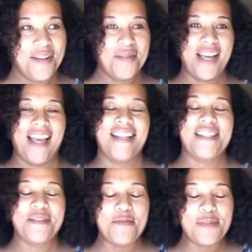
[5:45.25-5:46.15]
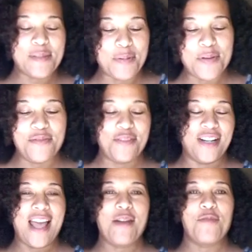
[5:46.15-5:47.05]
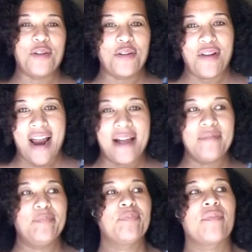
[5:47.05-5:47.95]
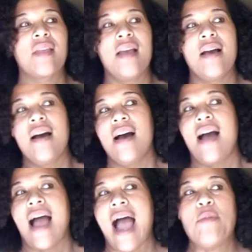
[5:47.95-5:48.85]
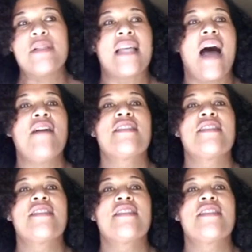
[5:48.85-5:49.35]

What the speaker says: Okay, so it was beautiful, and I don't want to cry. I've